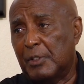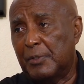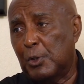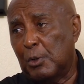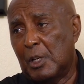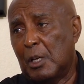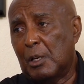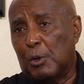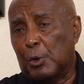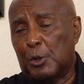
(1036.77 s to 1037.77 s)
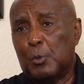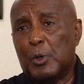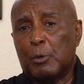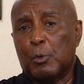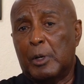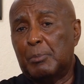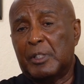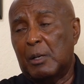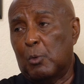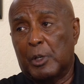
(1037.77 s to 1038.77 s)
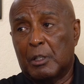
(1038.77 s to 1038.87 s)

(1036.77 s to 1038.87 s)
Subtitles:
If you go to the website